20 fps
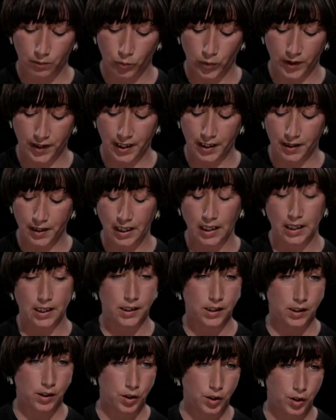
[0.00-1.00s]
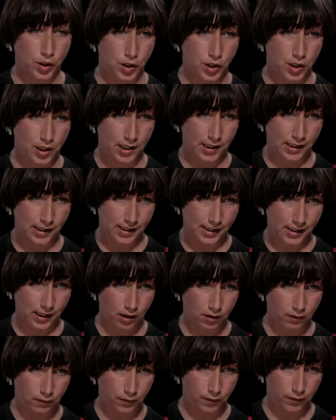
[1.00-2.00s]
within the institution
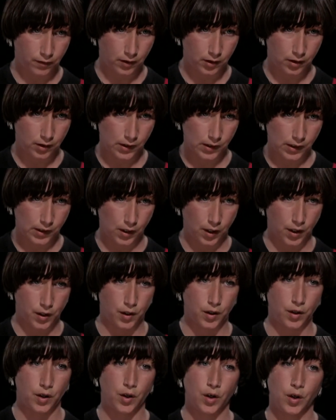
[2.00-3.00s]
itself. So